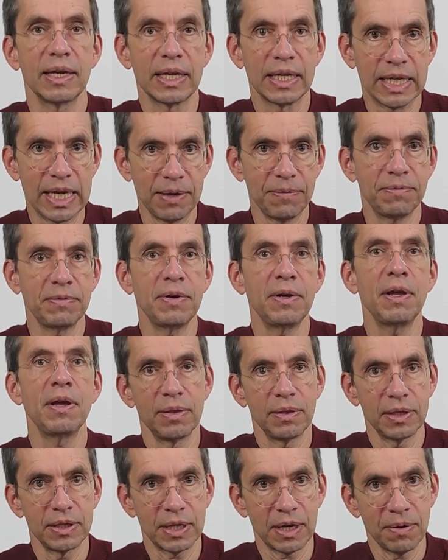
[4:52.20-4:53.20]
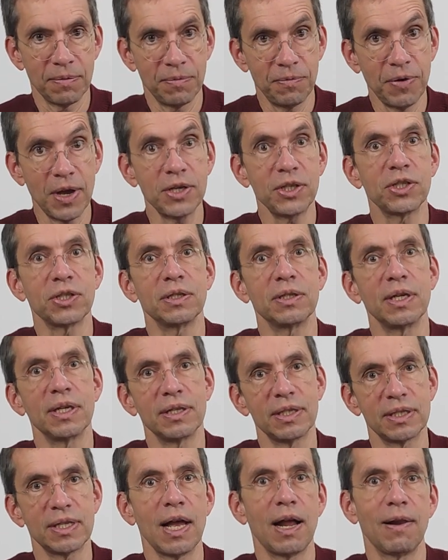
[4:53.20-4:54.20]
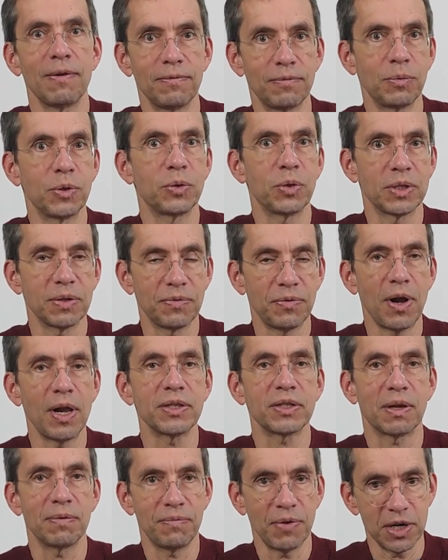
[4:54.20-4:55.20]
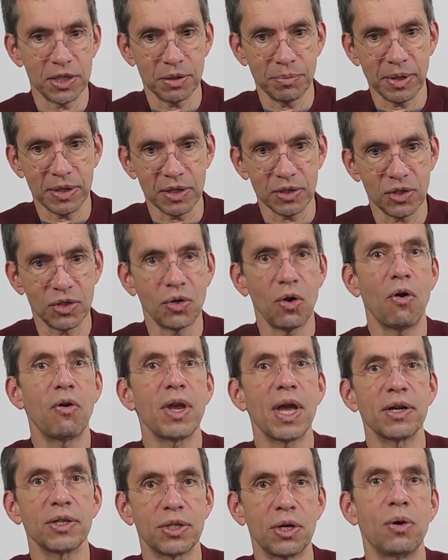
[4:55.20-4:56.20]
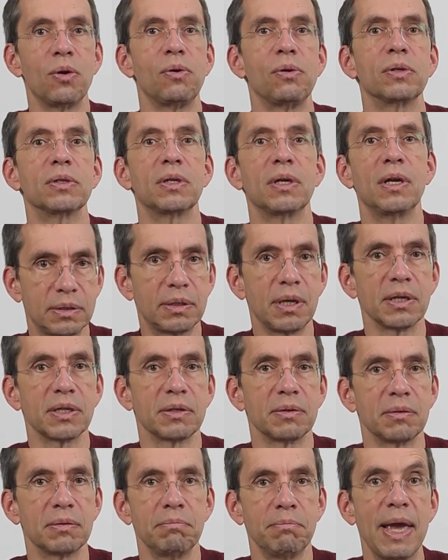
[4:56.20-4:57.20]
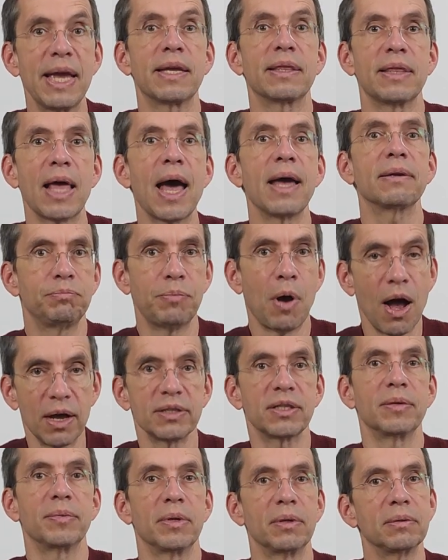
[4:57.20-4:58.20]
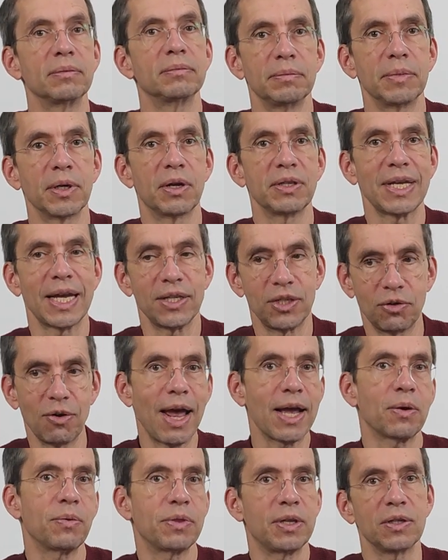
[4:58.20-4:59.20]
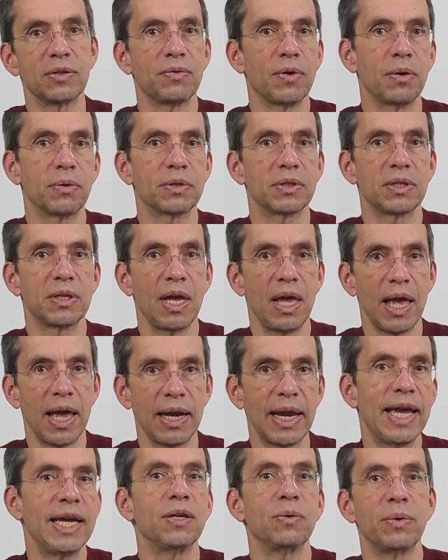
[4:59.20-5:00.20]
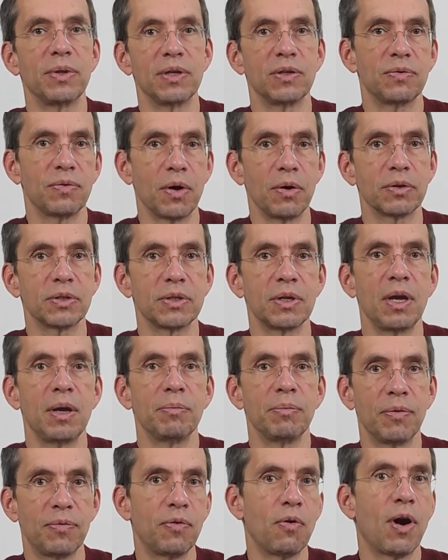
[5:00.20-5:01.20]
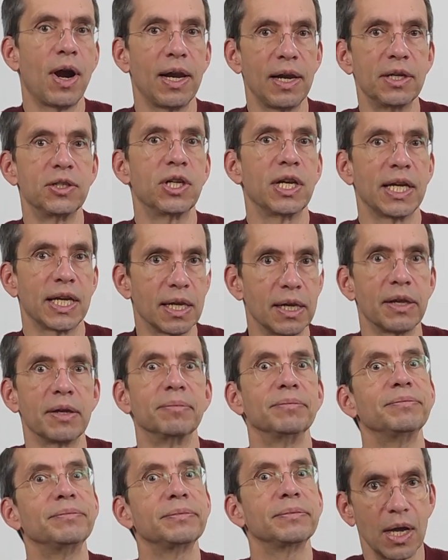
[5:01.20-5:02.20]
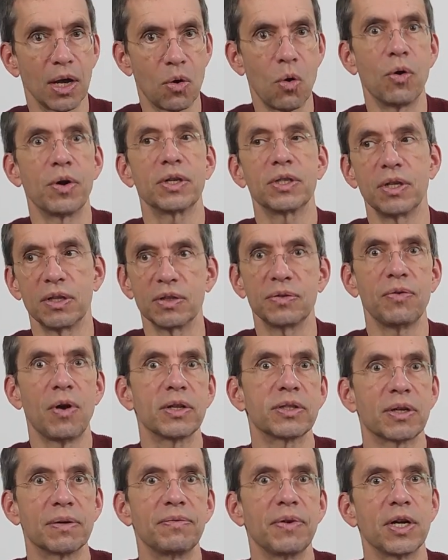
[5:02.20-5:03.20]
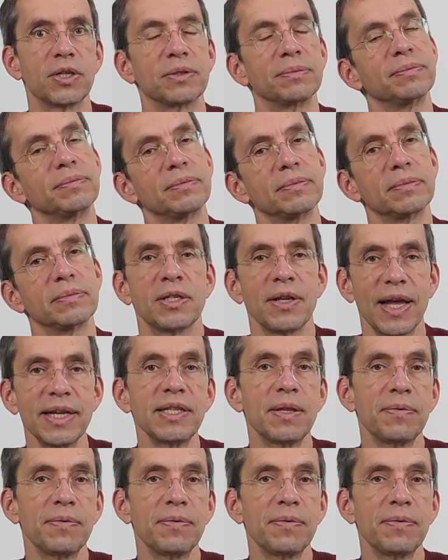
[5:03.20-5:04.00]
given the confession itself, which was a false confession, but the story I told doesn't make that possible, because I drank with these folks and ate with these folks before I allegedly killed them, according to this false confession. So that's